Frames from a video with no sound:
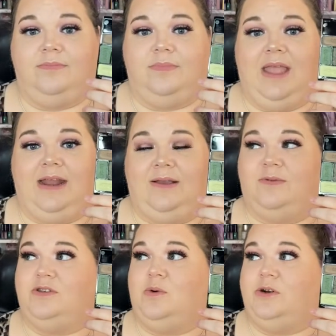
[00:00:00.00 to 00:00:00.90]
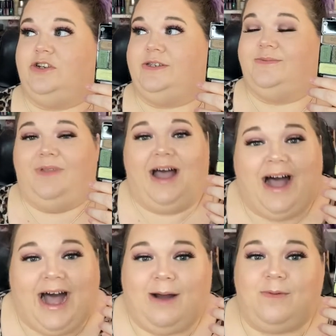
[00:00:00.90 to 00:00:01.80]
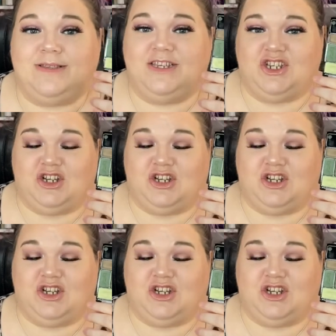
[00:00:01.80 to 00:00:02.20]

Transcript: And it was gorgeous. I wasn't sure